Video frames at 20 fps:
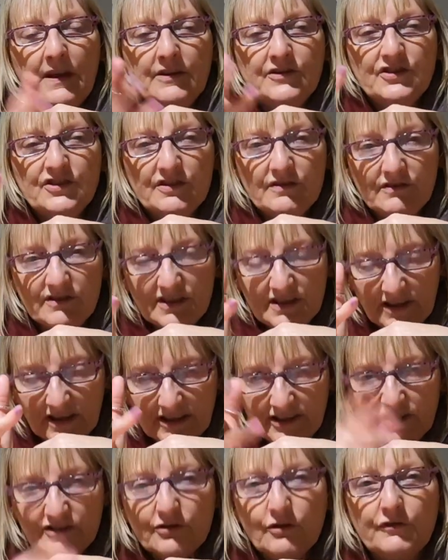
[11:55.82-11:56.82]
she's
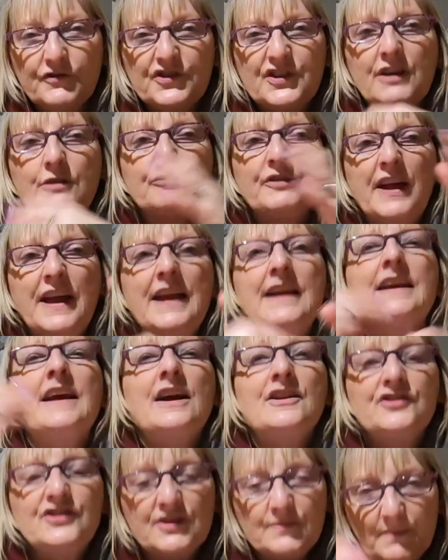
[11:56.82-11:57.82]
laid a soft-shelled egg,
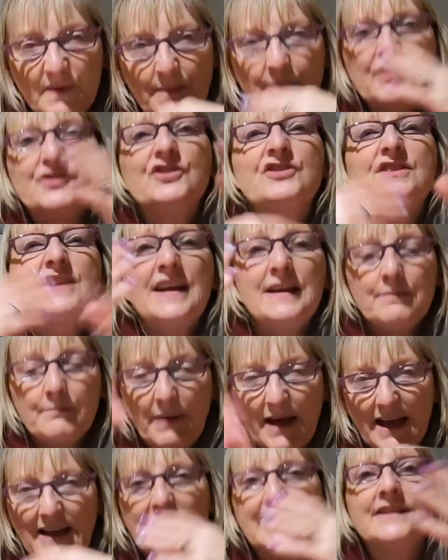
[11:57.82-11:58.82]
and she's maybe just getting
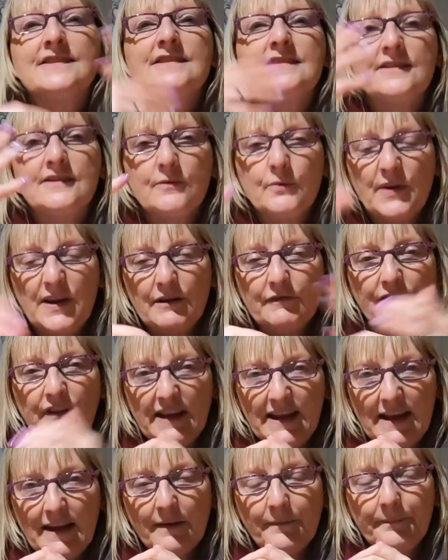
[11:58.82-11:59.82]
back into the way of
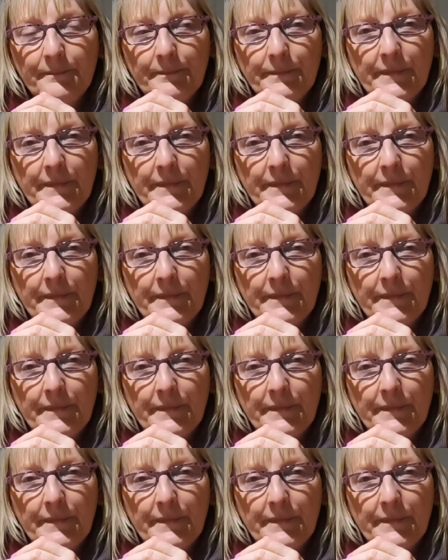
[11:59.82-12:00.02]
laying.